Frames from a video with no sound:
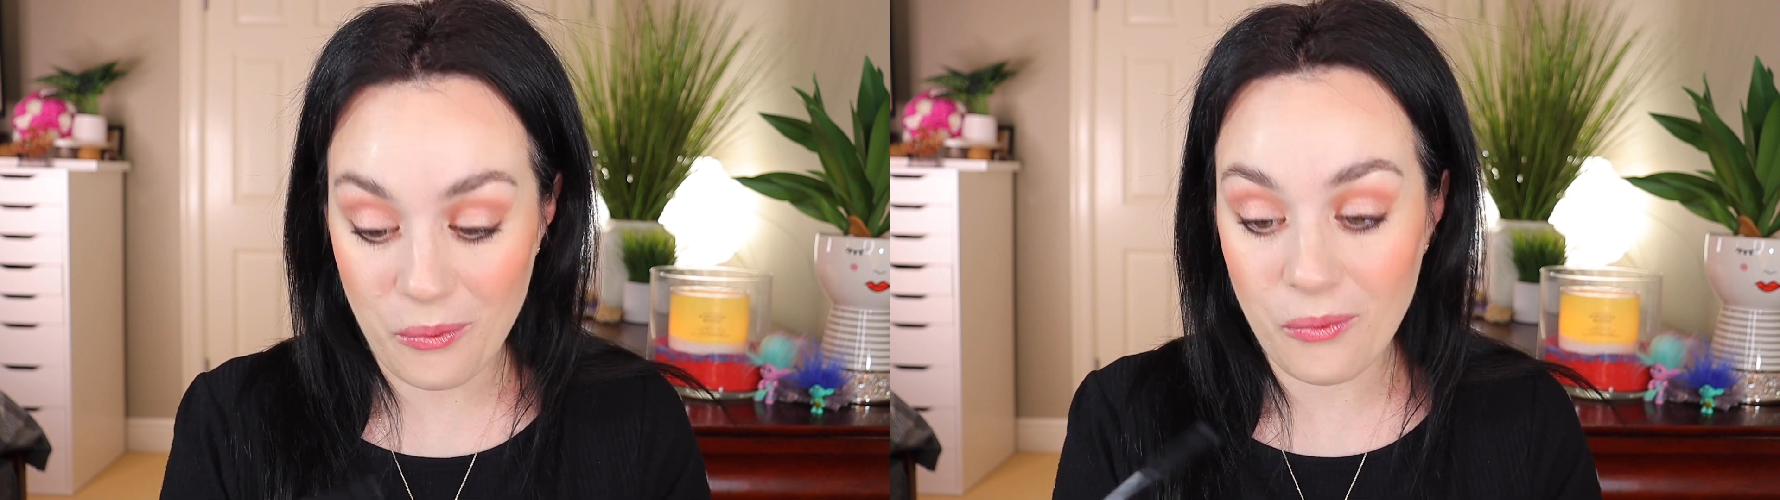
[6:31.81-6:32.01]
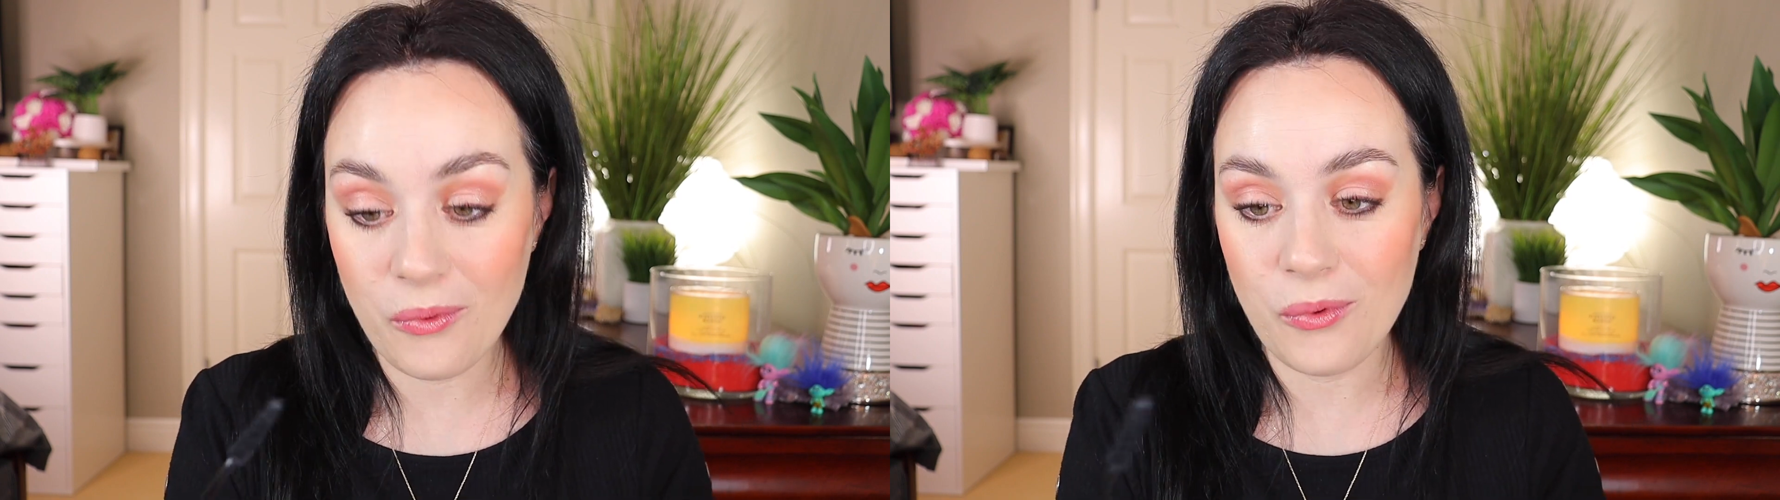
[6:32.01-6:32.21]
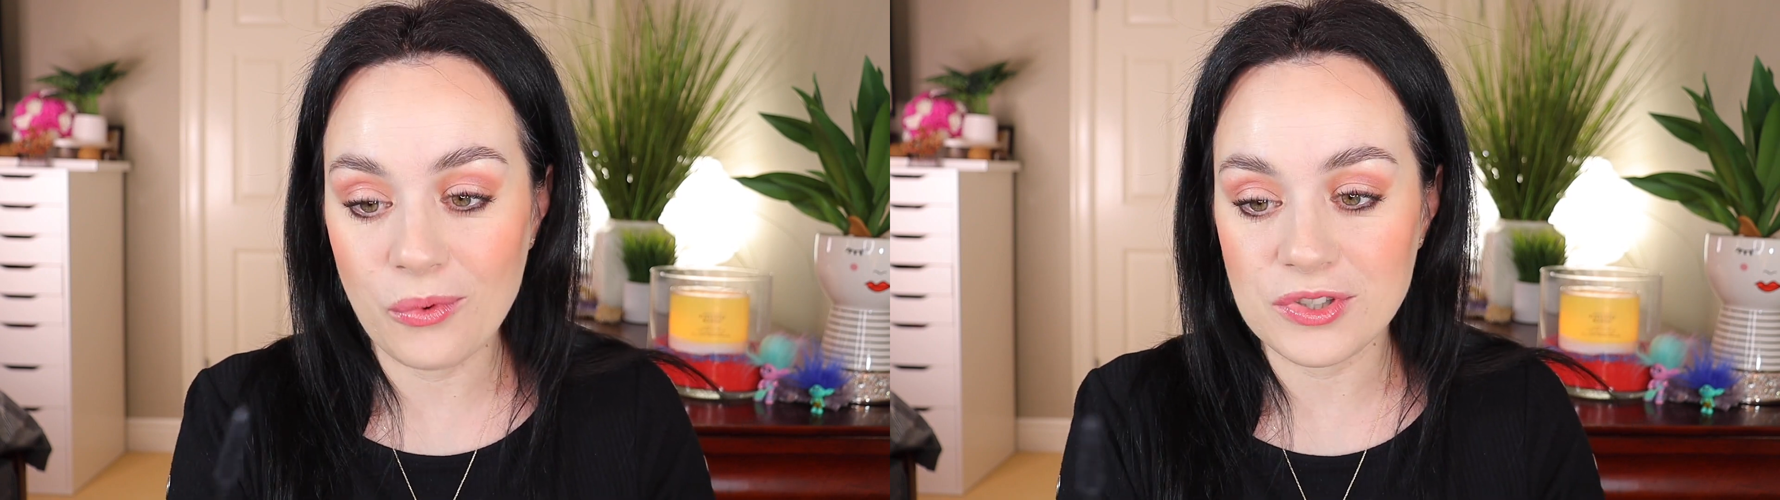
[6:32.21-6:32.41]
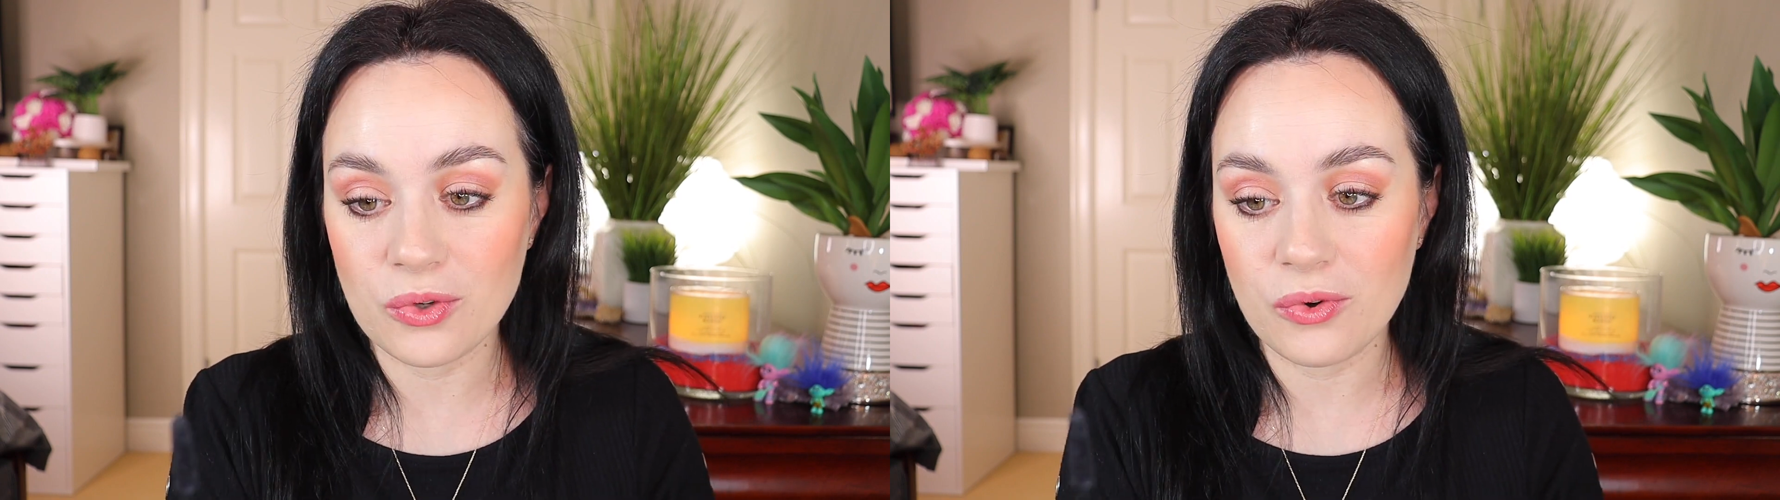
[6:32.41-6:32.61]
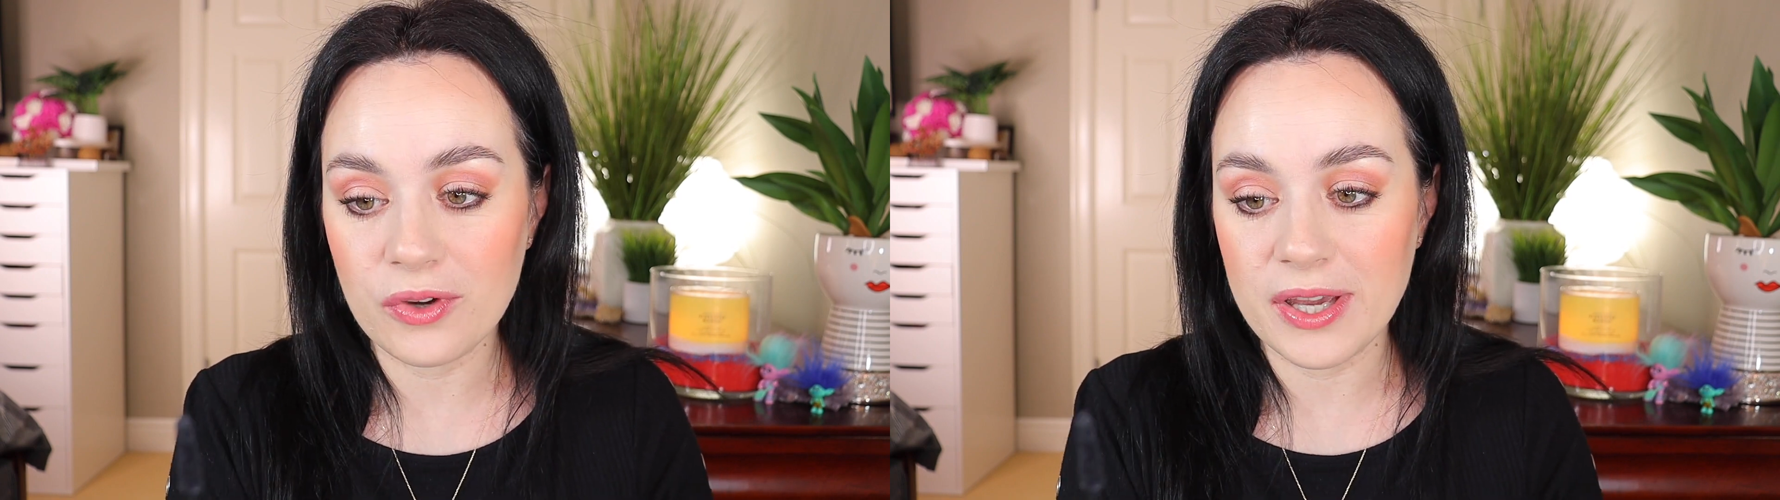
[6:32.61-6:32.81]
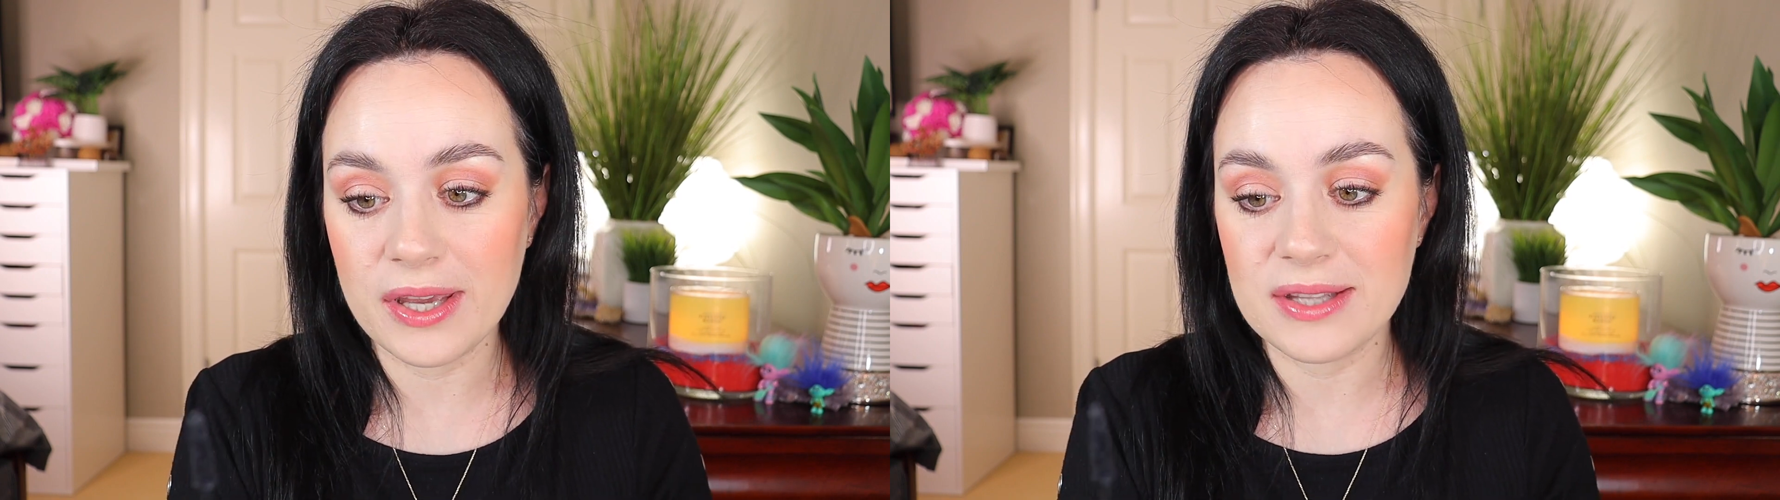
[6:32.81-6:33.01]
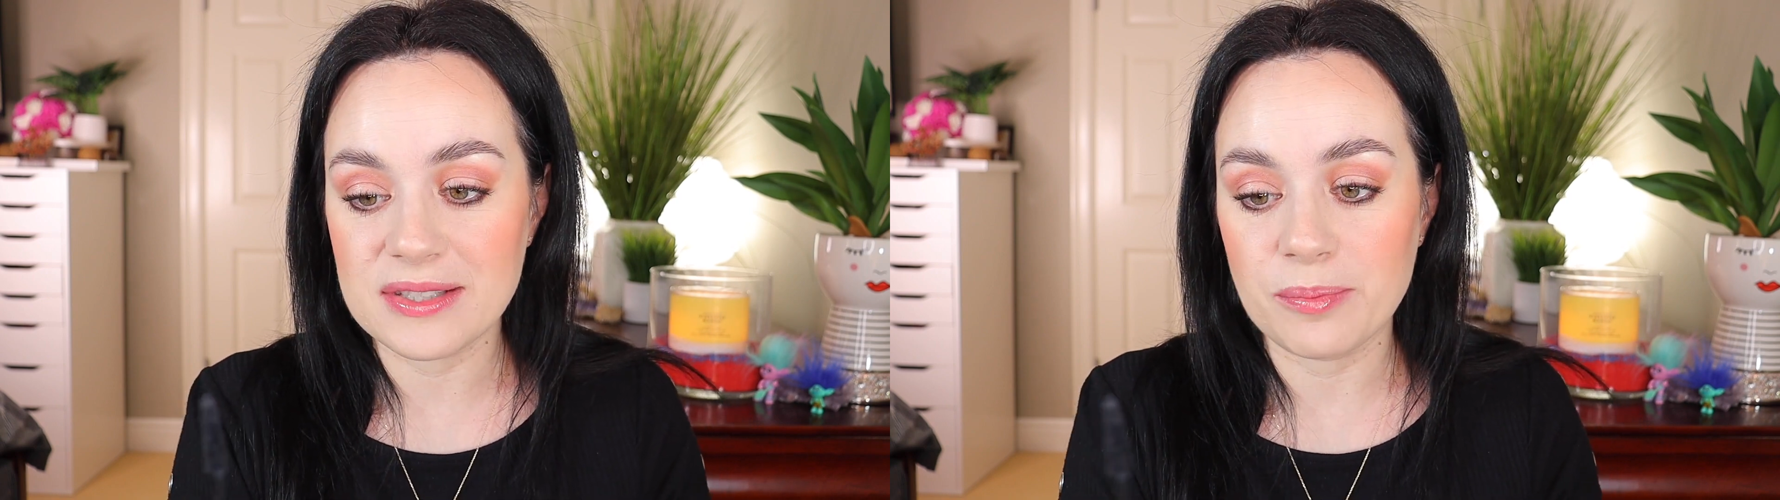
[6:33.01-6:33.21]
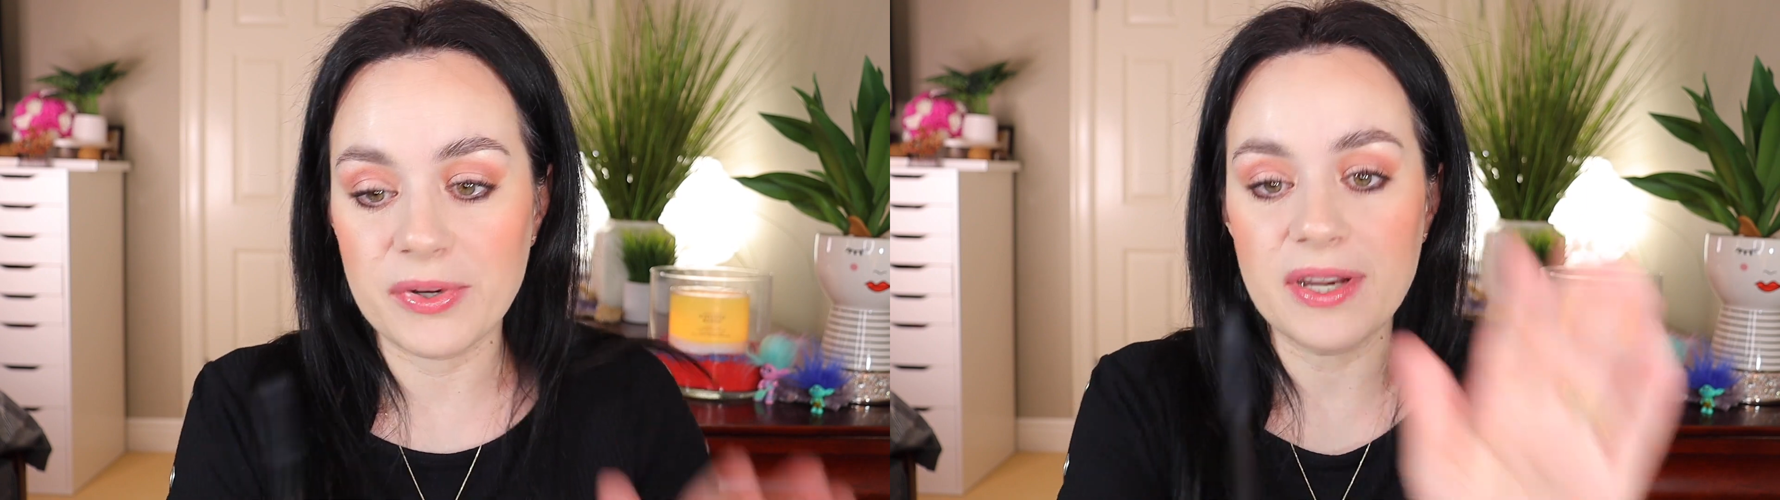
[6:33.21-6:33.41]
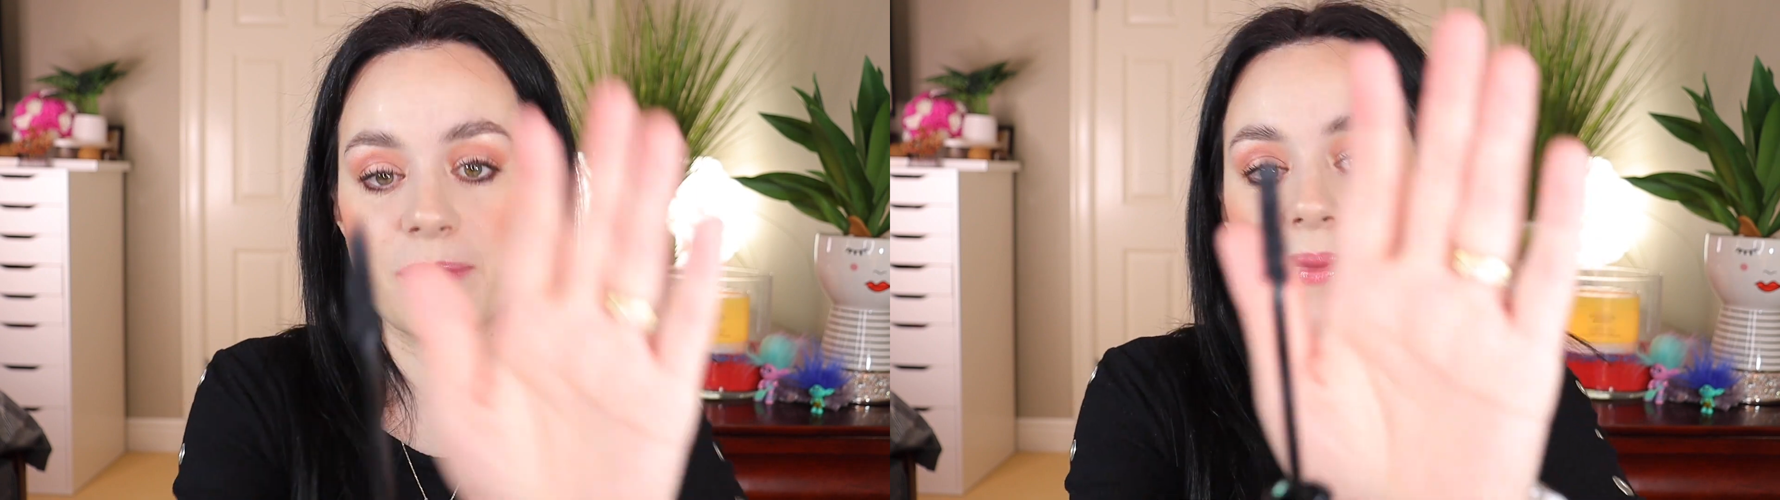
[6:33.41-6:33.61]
Ooh, so okay, it's a pretty